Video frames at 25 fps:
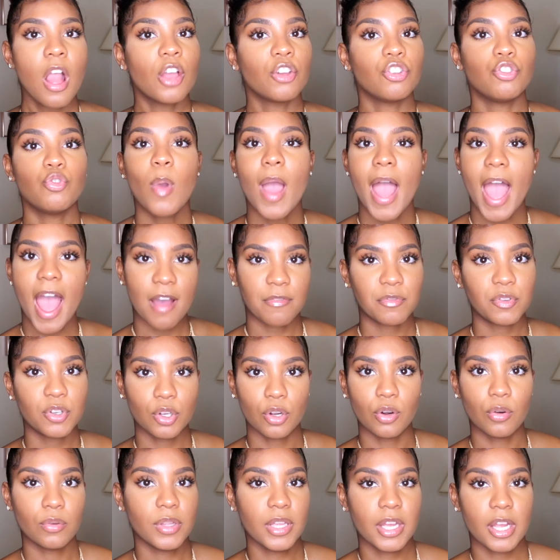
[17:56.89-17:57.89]
you have to
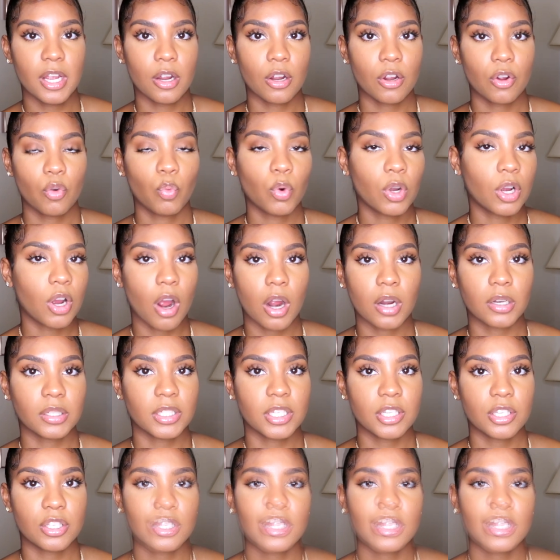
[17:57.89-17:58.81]
go there regardless.